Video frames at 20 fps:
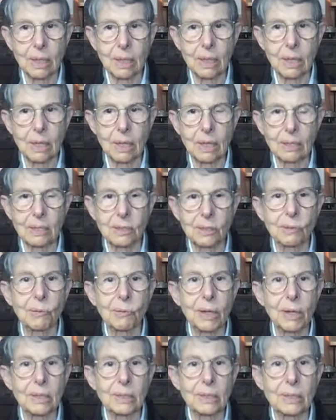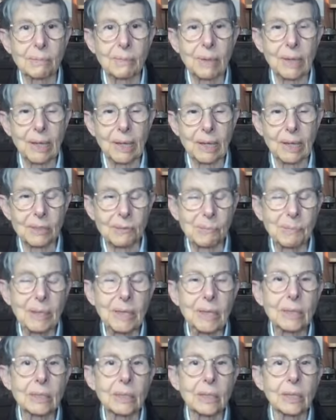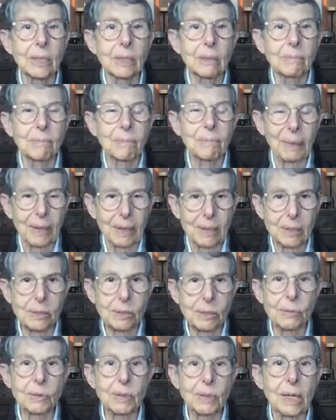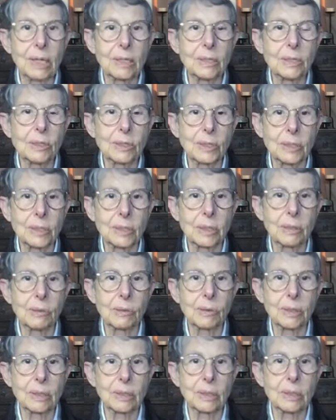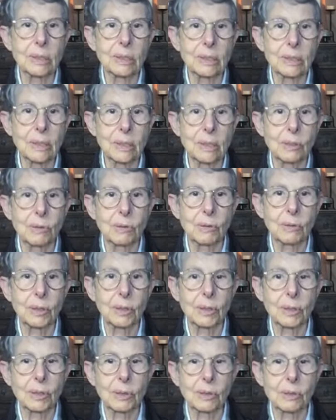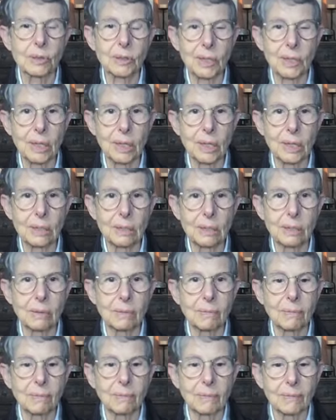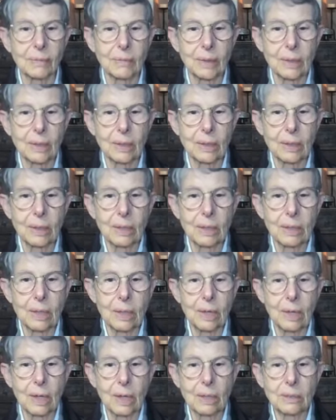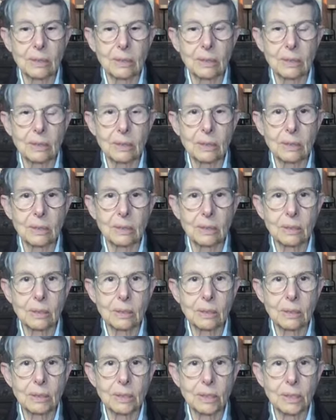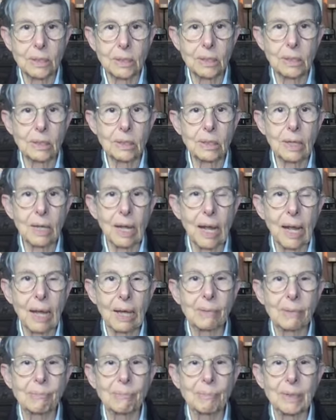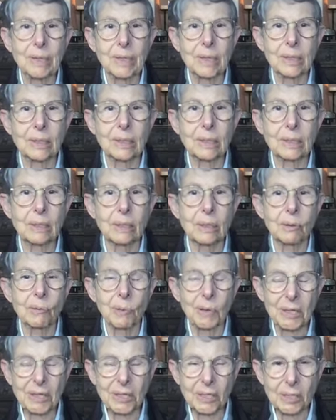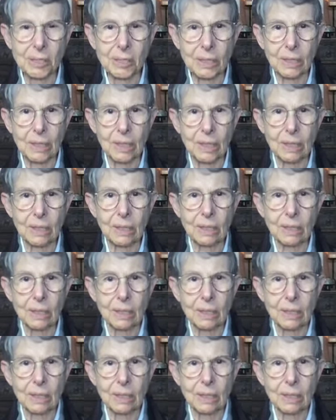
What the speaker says: and so on to make ends meet so that she could continue her studies. And she had been questioning,